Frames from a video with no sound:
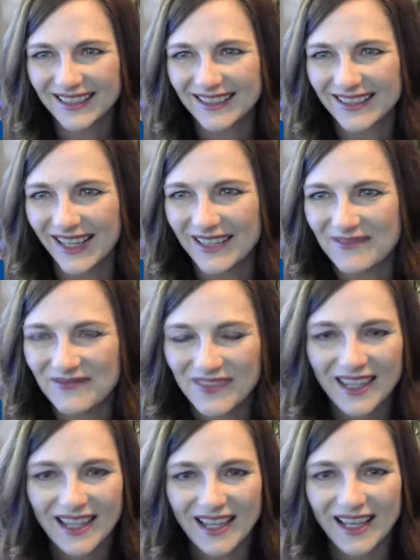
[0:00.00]
Great.
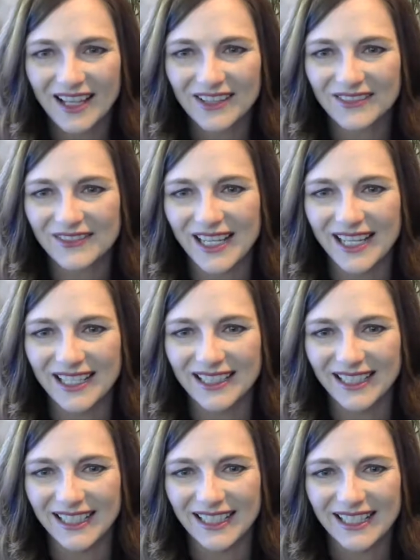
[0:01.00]
All
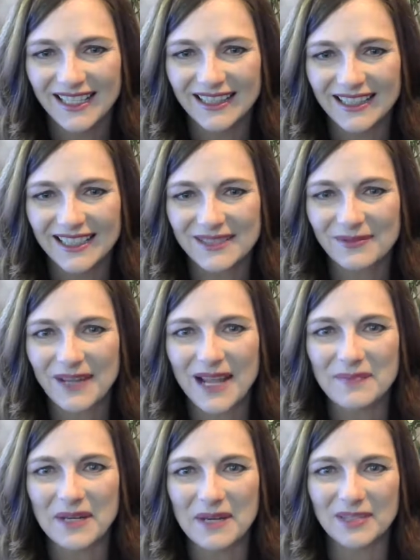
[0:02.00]
righty. Let's wrap up